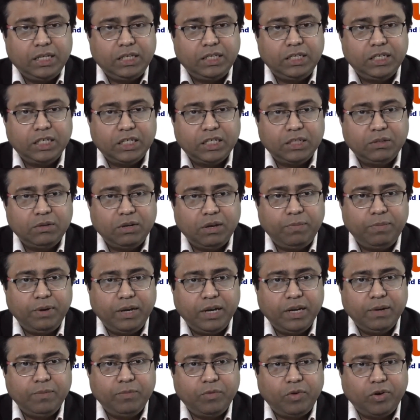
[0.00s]
just by
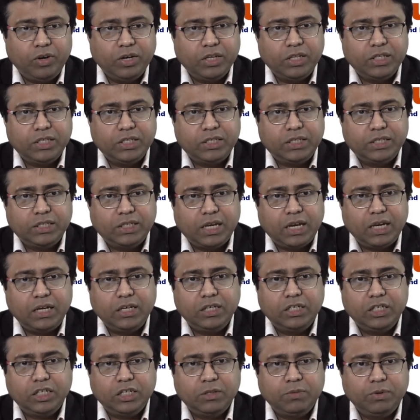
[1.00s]
building models
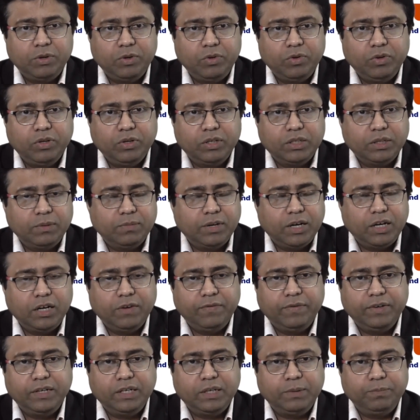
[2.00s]
and just by doing some kind of
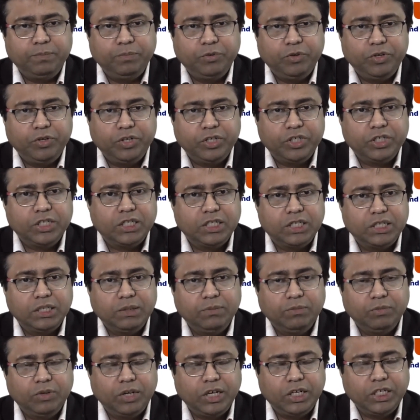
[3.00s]
computational
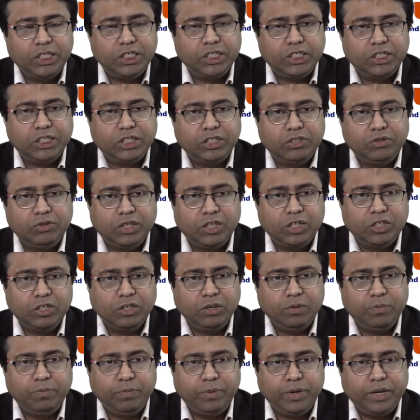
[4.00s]
simulations, you can
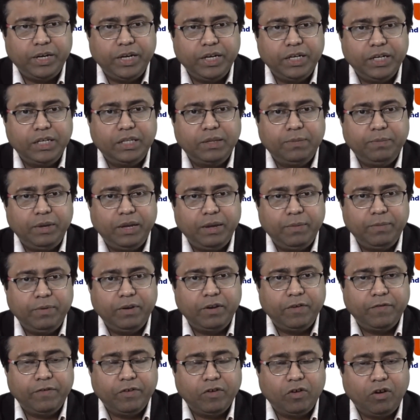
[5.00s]
actually predict the behavior
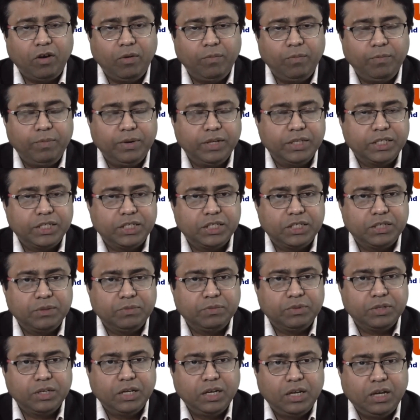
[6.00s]
of a complex
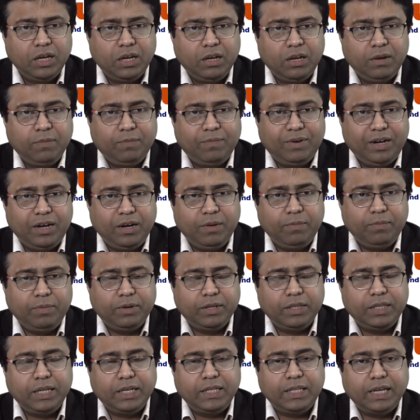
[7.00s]
systems. But
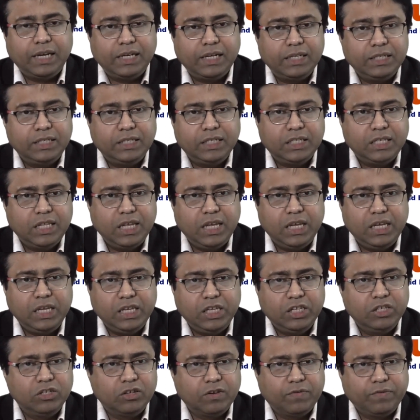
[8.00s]
remember that is just the
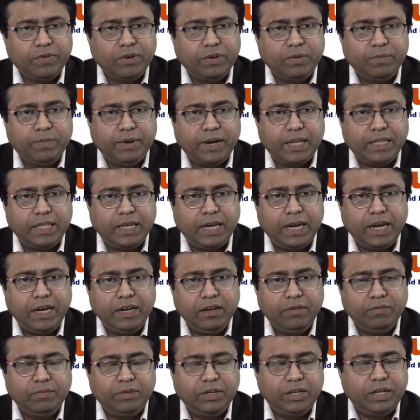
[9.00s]
ease of it, but at the
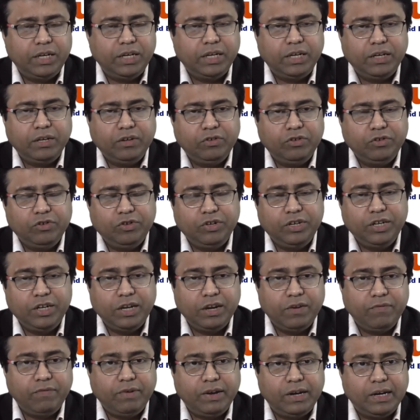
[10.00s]
end of the day you need
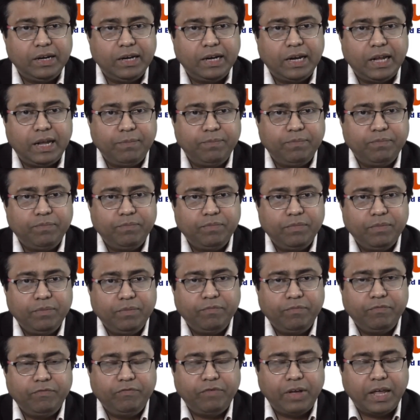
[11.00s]
a wet lab
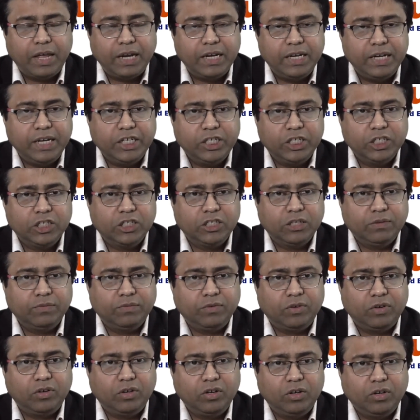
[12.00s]
validations of
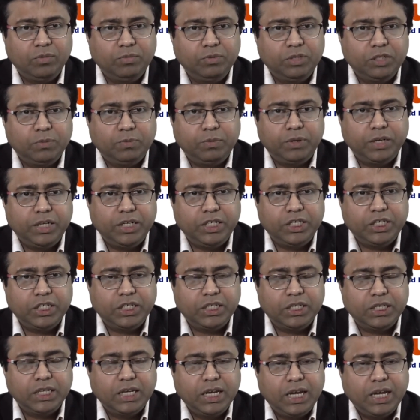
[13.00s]
all of these
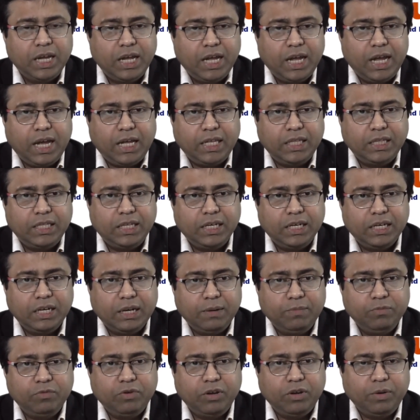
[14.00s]
predictions and then
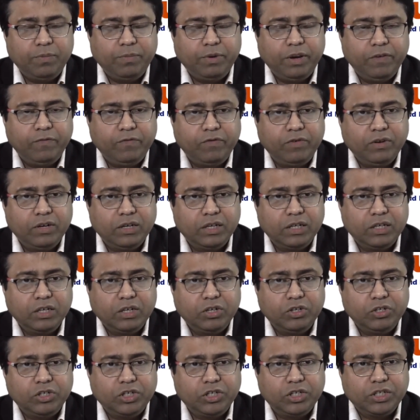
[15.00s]
come to a meaningful
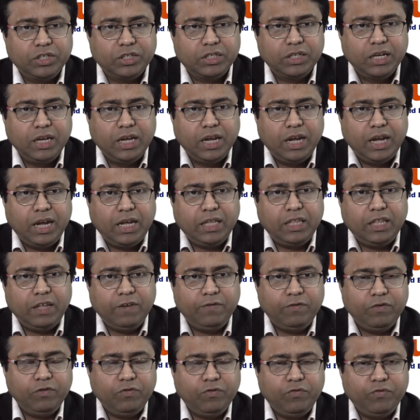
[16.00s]
conclusions. And
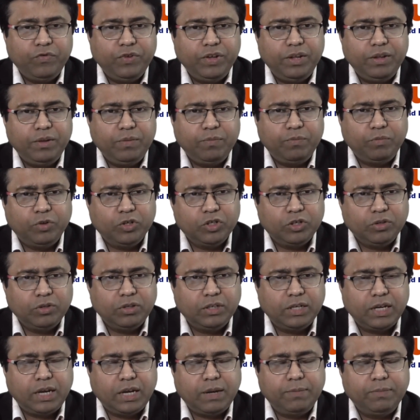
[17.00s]
therefore most of the
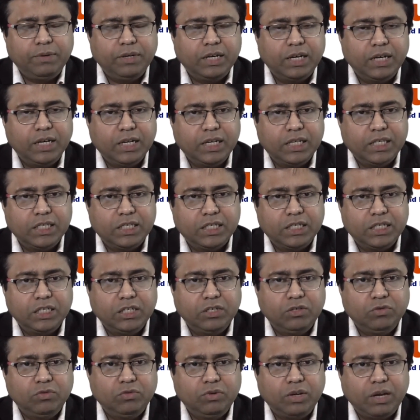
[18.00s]
time in clinical
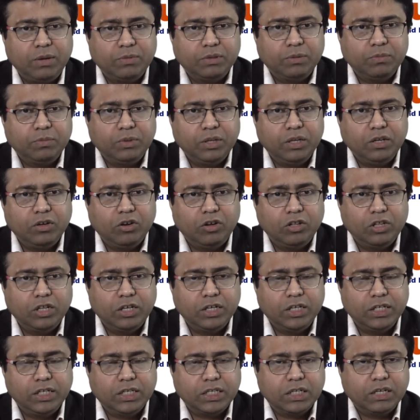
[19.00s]
studies we have something called the
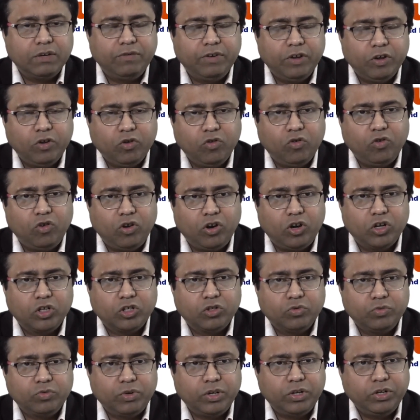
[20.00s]
discovery
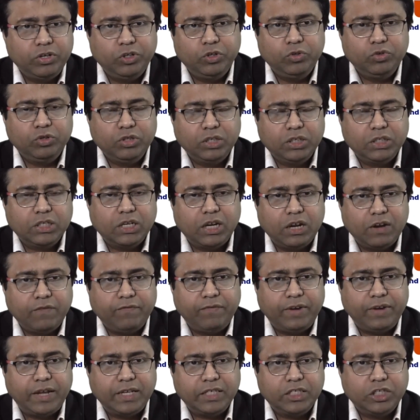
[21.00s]
cohorts, where you use this kind of
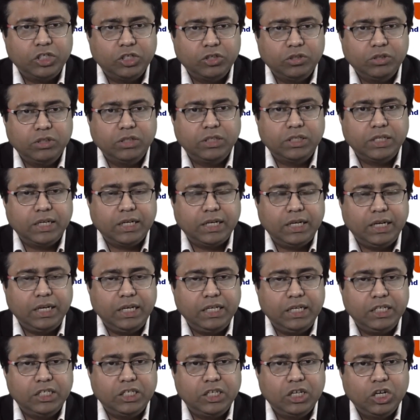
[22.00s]
fancy tools
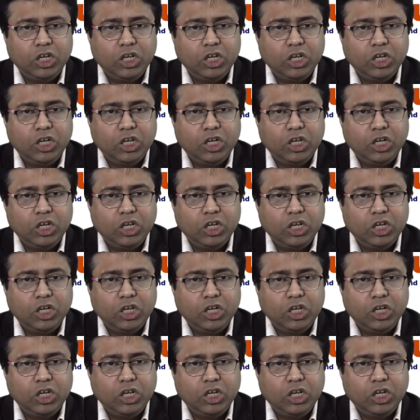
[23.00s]
techniques